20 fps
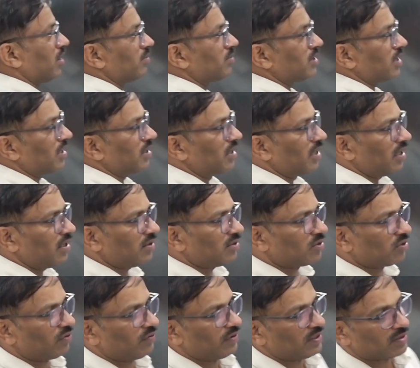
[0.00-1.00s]
are there, so
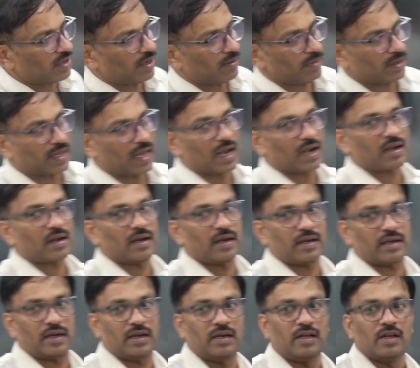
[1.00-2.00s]
which can be
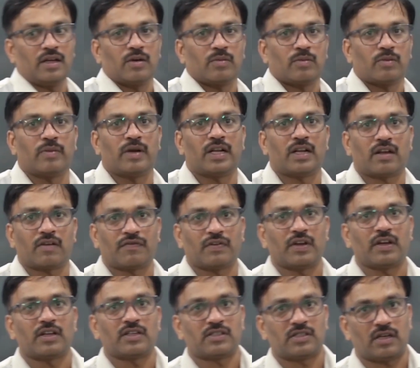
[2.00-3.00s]
calculated moment of
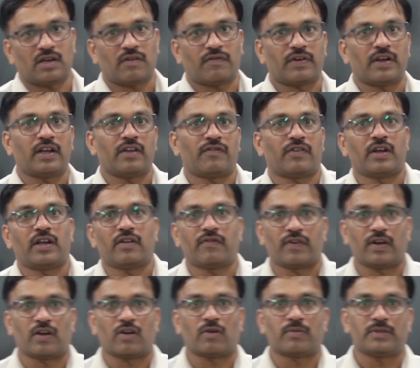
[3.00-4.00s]
inertia of a different
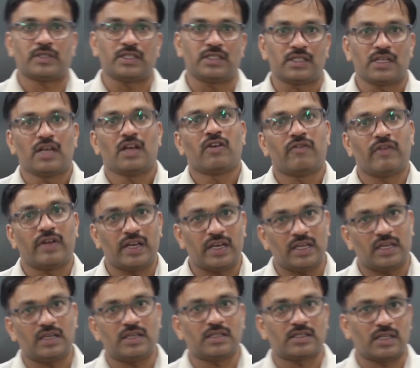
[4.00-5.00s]
objects very
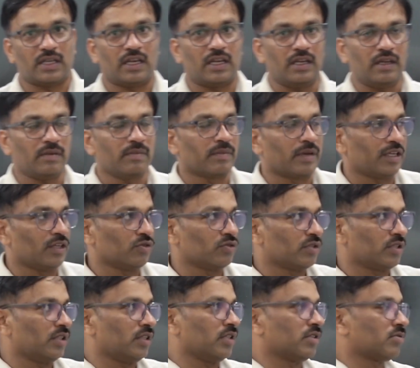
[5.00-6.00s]
easily by using
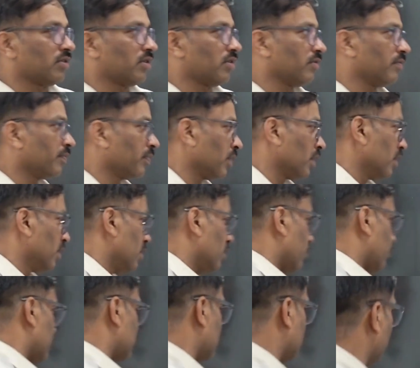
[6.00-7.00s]
this one. No?
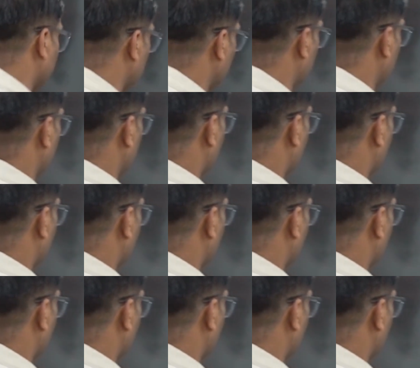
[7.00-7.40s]
First of all,